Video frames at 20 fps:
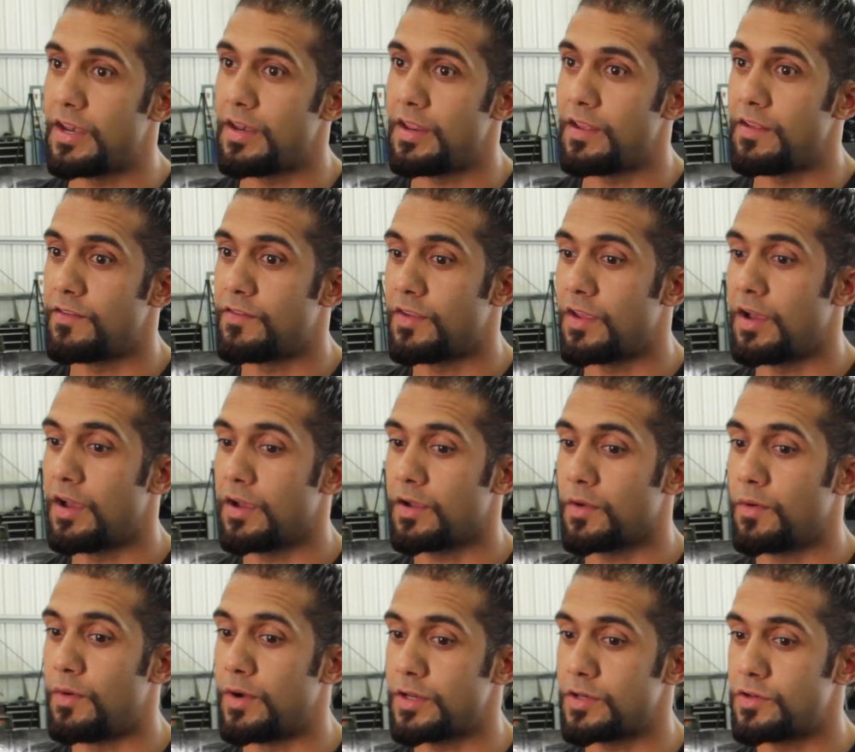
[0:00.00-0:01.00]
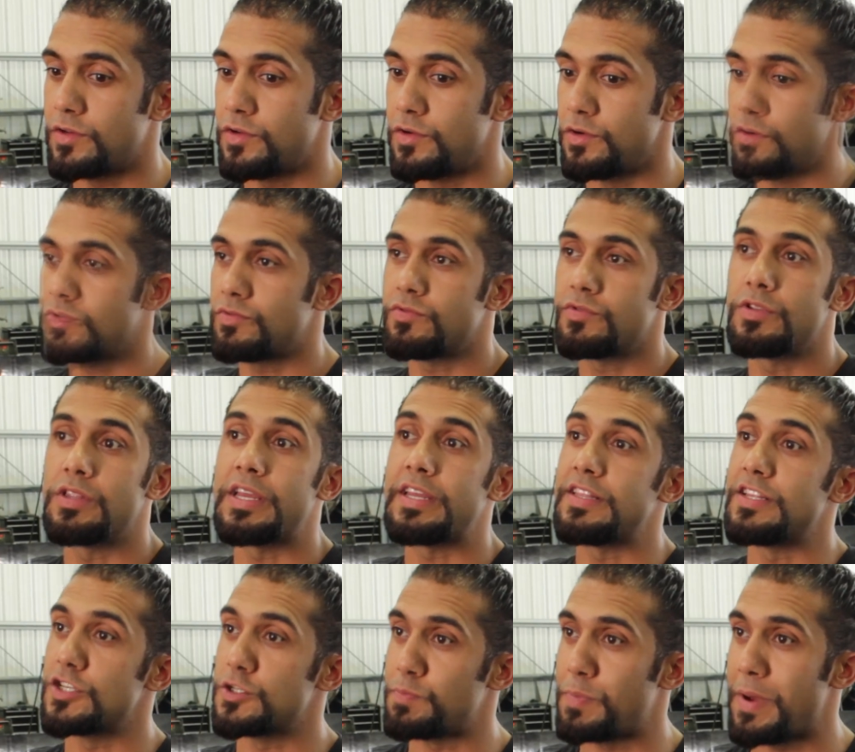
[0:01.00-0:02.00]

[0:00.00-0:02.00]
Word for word: It is uh, going to lead this